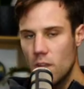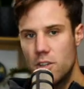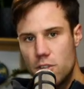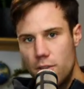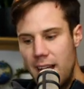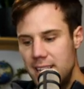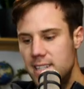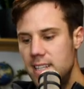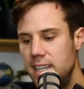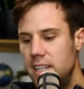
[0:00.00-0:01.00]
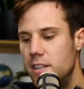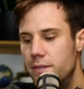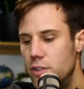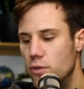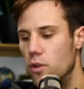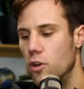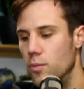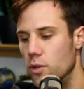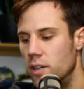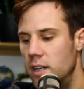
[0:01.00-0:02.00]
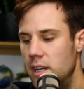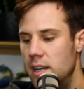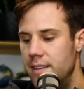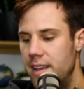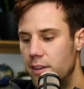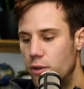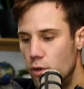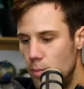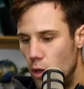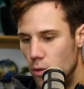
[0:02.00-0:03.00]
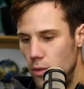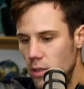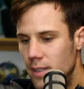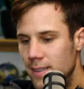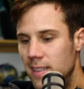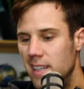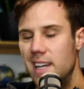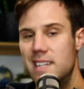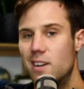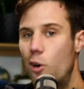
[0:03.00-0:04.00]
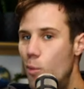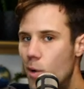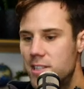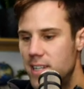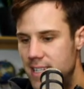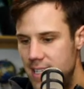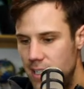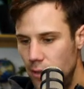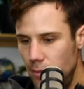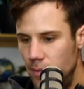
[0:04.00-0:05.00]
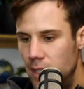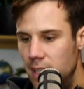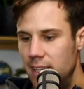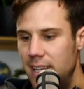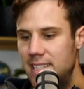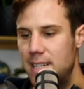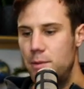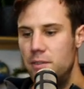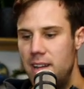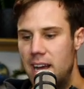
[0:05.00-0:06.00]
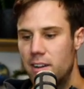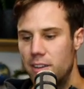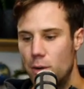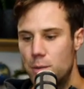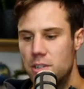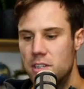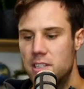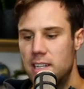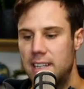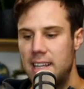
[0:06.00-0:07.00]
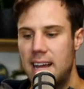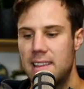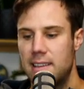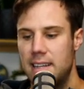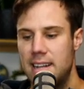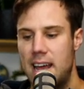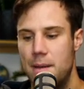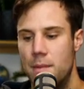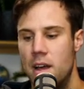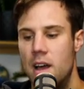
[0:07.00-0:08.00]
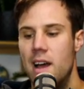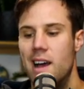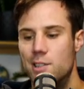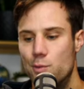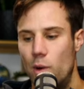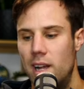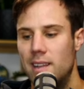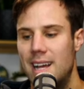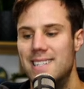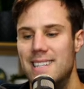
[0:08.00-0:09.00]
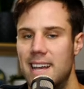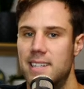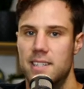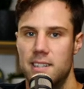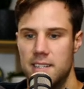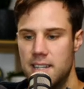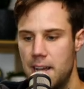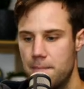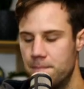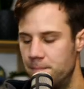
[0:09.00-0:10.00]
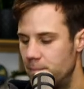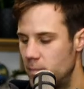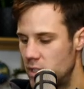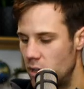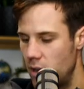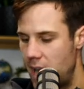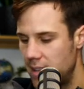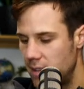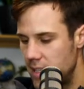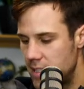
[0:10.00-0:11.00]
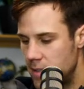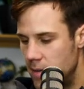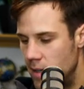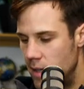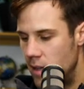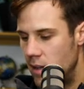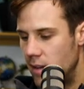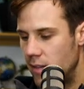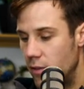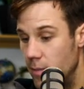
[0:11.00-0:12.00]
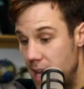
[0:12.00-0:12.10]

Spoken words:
So that's the individual logbook. Now the group logbook is almost identical, except you've now got the option to select the athlete name as well as the exercise name. So athletes, from